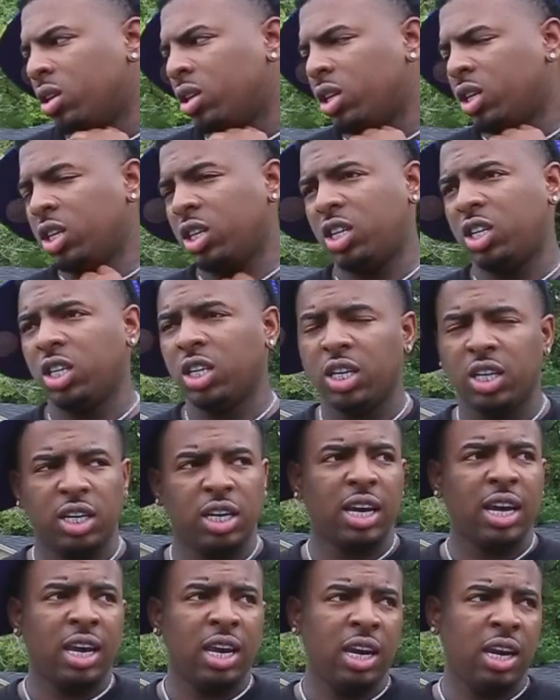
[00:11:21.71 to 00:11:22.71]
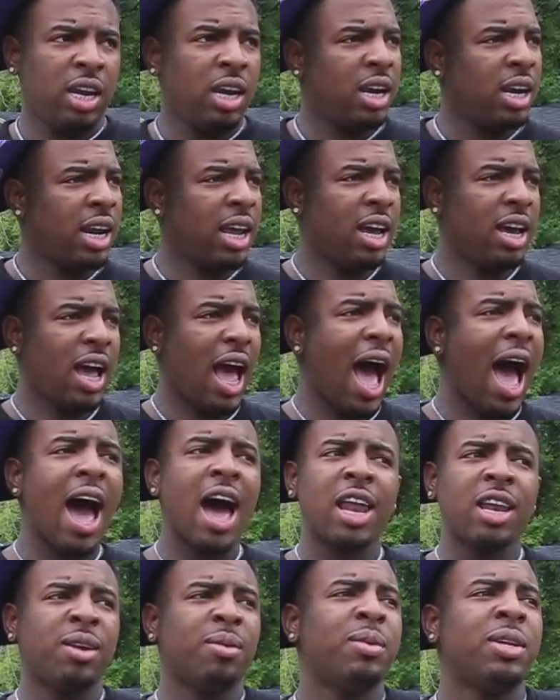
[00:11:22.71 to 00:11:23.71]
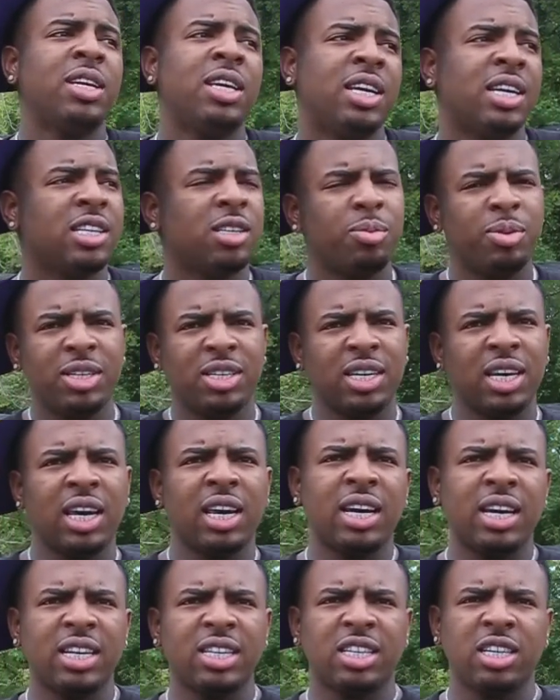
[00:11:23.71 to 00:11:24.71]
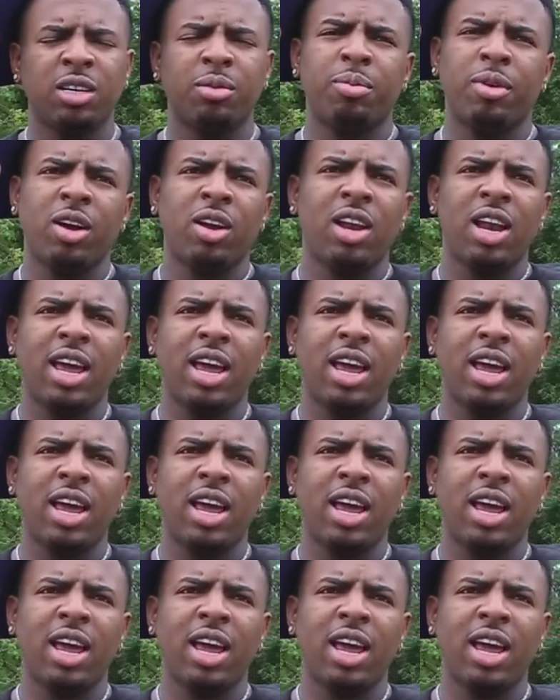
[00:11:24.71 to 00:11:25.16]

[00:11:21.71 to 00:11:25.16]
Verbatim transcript: Oh shit. And then now all them little niggas be saying that shit, bro.